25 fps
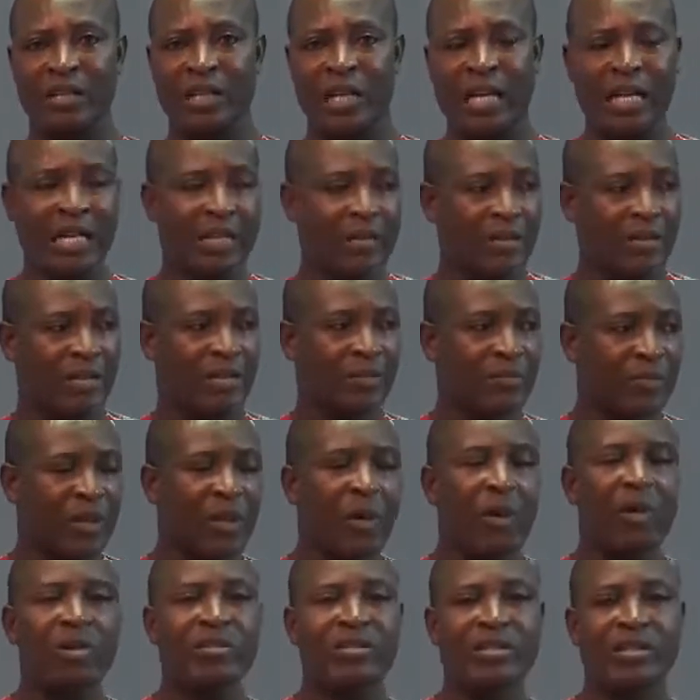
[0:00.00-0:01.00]
and
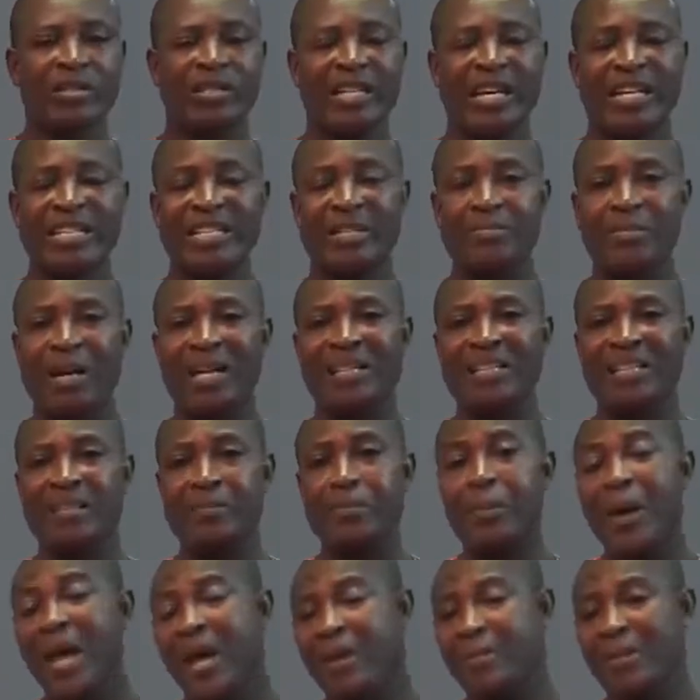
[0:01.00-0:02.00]
because they are demanding
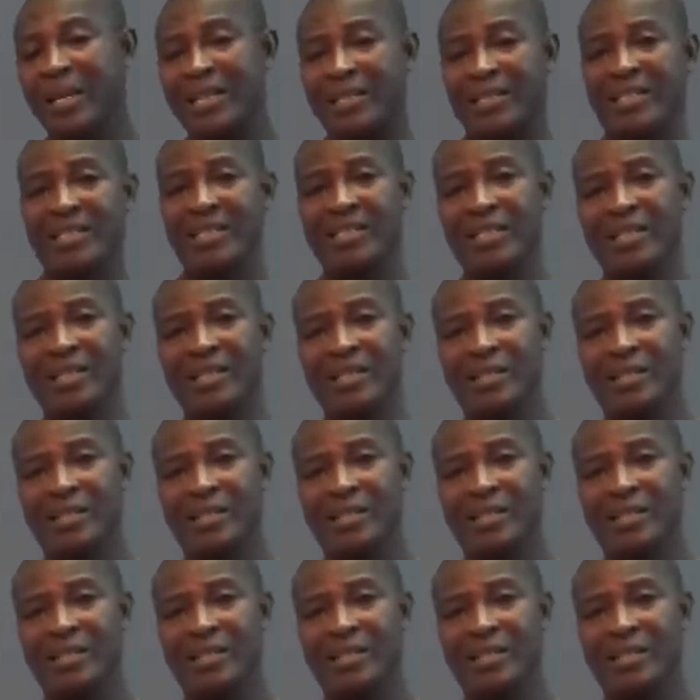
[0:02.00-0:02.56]
payment?